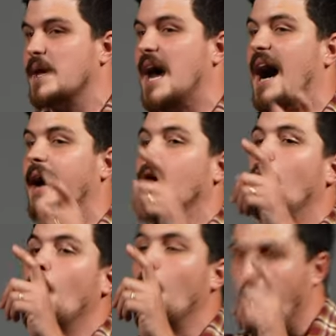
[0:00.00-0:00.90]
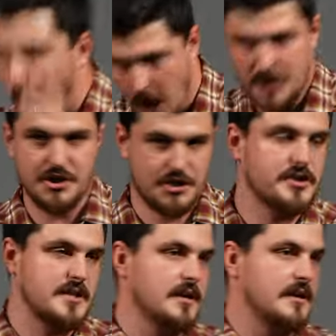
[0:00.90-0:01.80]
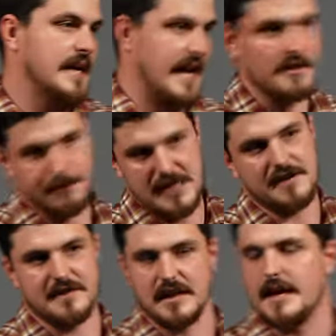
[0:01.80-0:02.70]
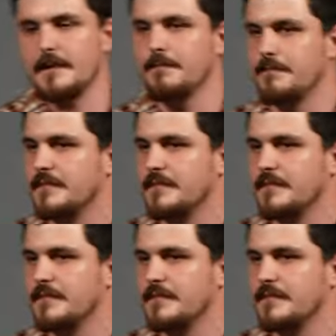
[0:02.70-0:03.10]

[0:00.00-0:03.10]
we are washed in the blood of the Lamb.